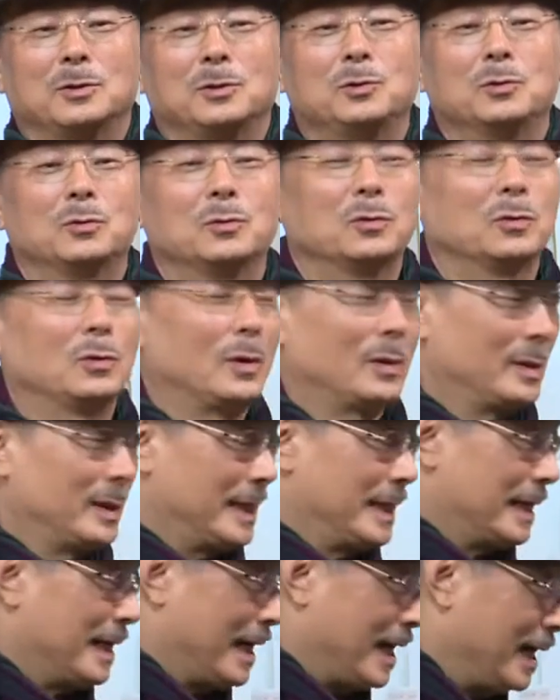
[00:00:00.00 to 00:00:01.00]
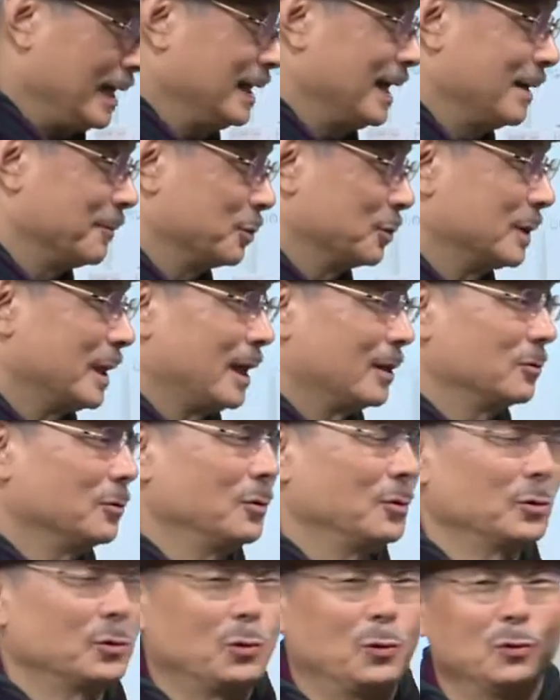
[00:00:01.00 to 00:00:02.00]
it wouldn't necessarily
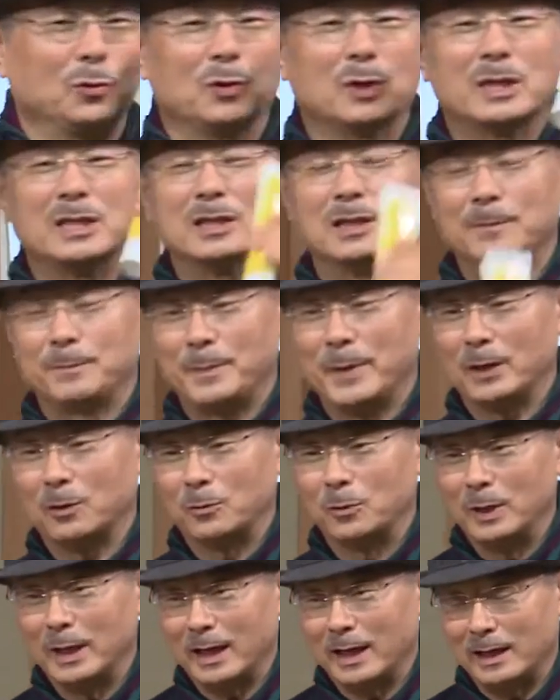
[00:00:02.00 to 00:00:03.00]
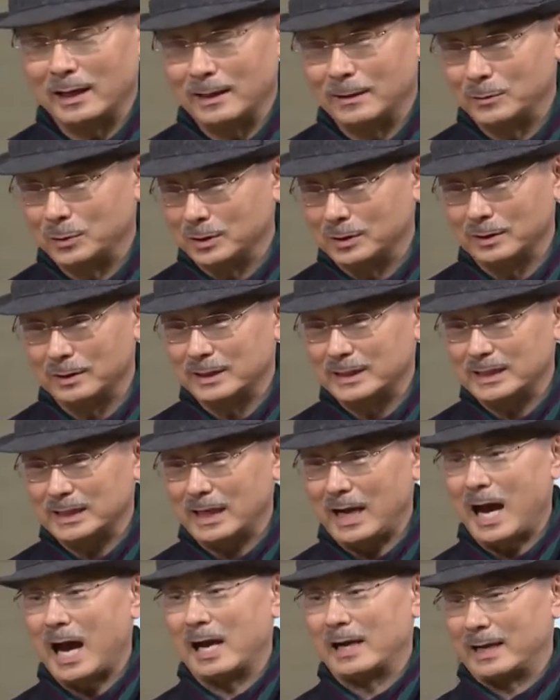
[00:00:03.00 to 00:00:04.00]
mean that it has 10 times more
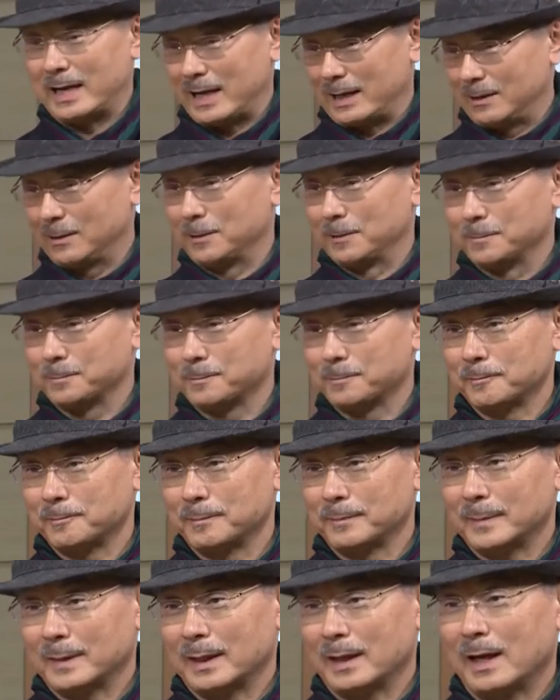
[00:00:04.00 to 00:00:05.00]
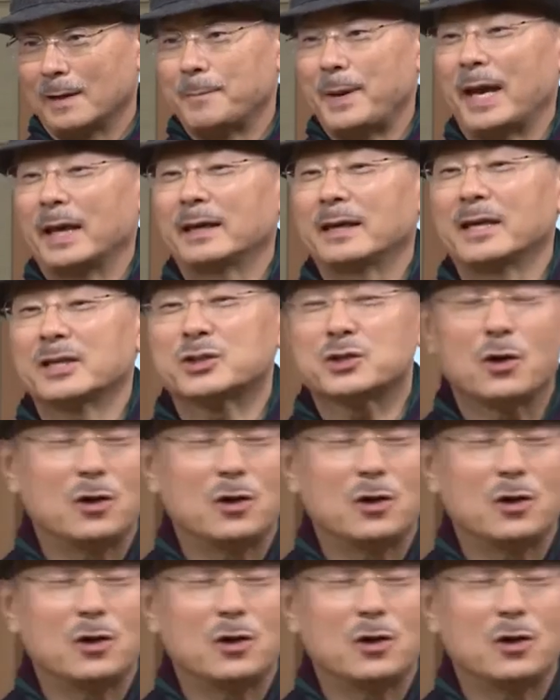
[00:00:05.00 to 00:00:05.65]
utility than just having one. If you had